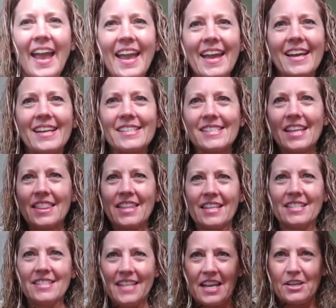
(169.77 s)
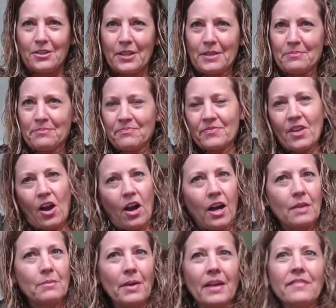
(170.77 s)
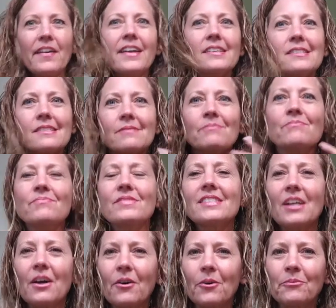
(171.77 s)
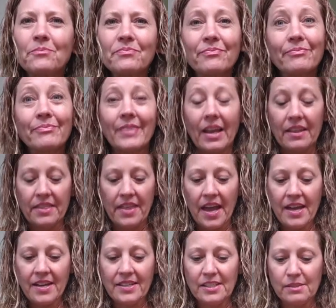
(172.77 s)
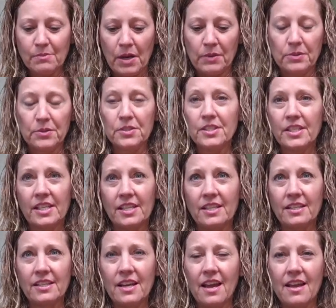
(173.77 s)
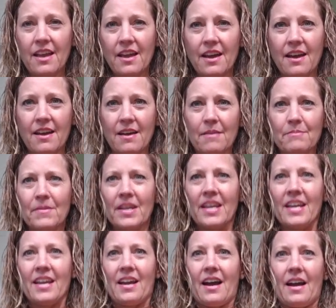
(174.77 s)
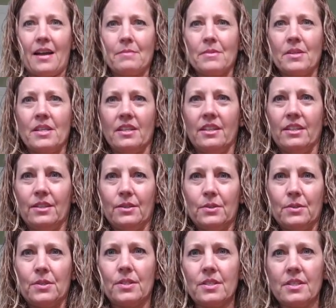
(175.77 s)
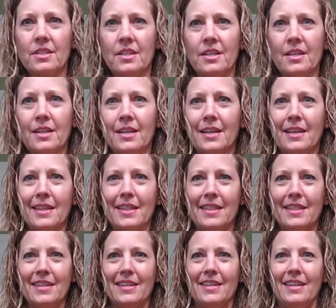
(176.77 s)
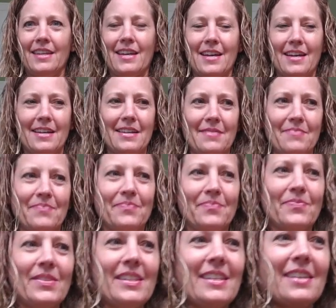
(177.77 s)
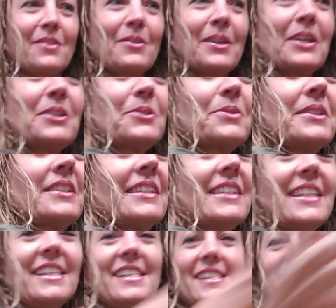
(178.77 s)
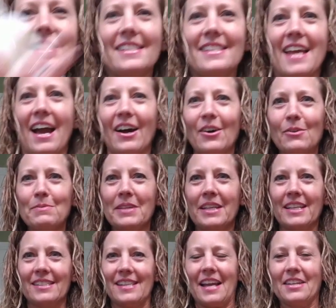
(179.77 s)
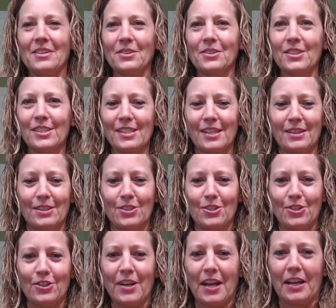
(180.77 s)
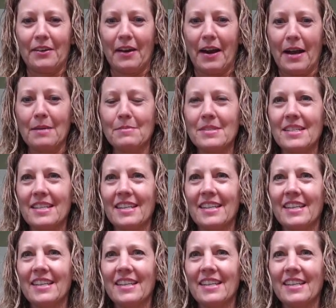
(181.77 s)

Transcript: and then day cream on my face. So that is my routine. I'm going to use the wrinkle release now, because I noticed that the shirt I grabbed